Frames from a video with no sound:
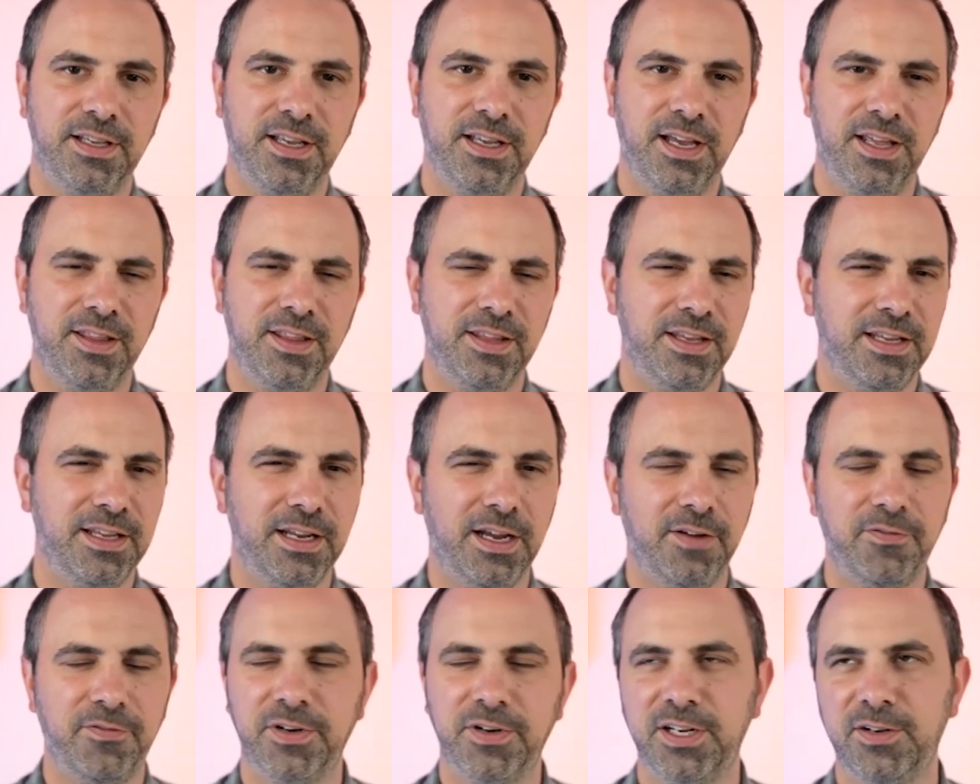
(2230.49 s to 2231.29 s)

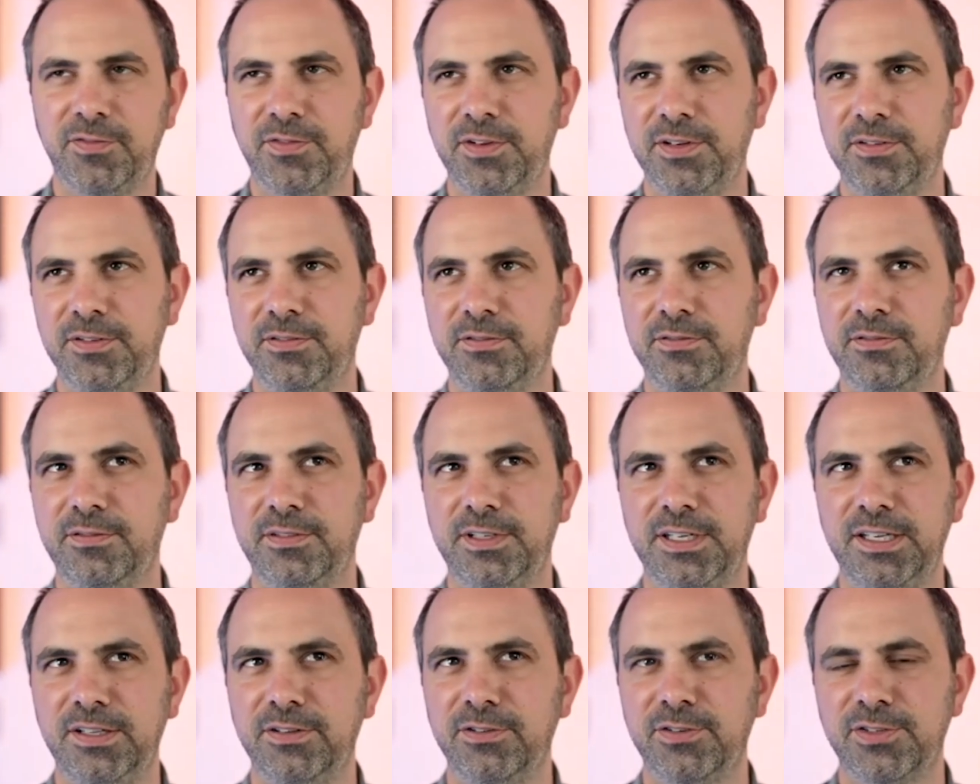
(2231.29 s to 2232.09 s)
I forget if it
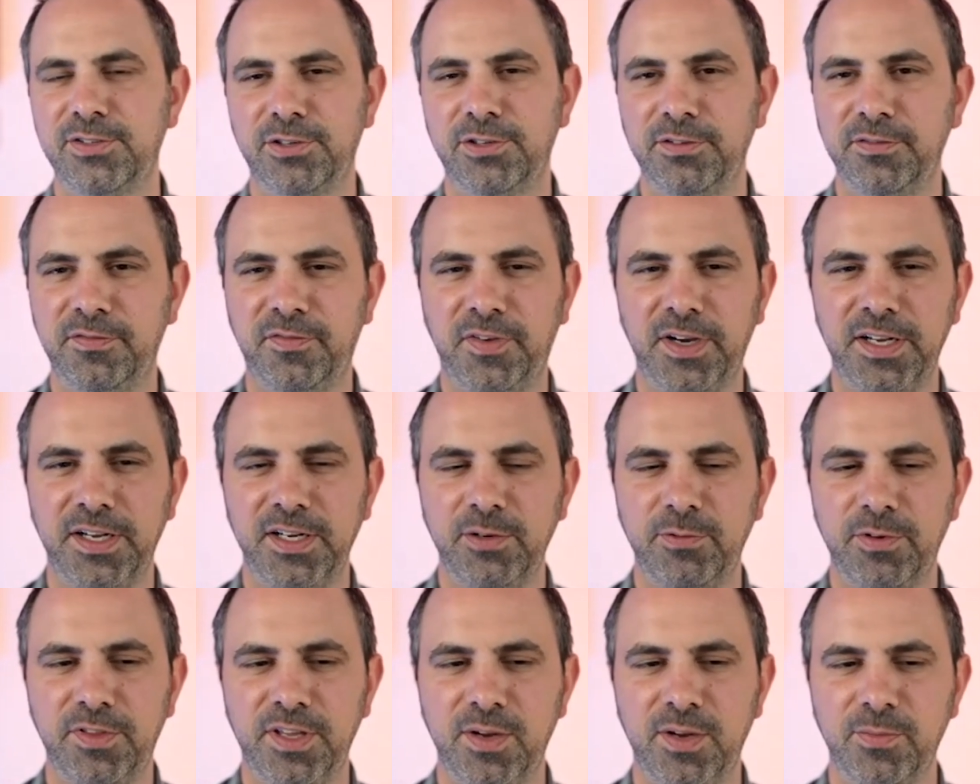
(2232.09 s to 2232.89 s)
either started
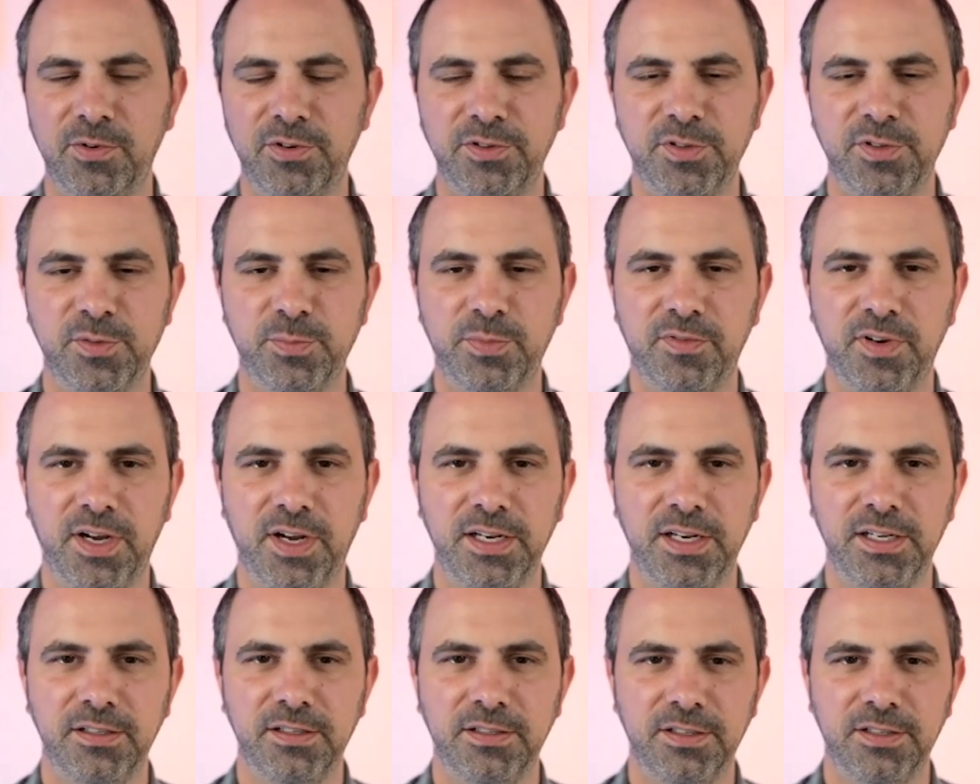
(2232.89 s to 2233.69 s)
fighting with them or just
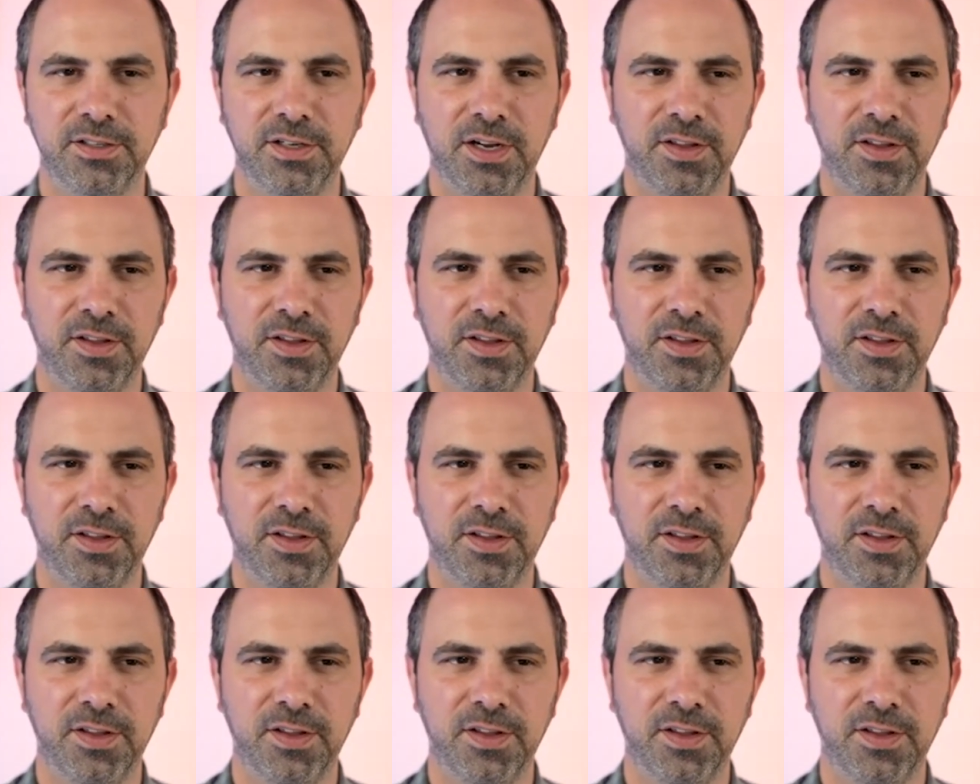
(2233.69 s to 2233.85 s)
providing,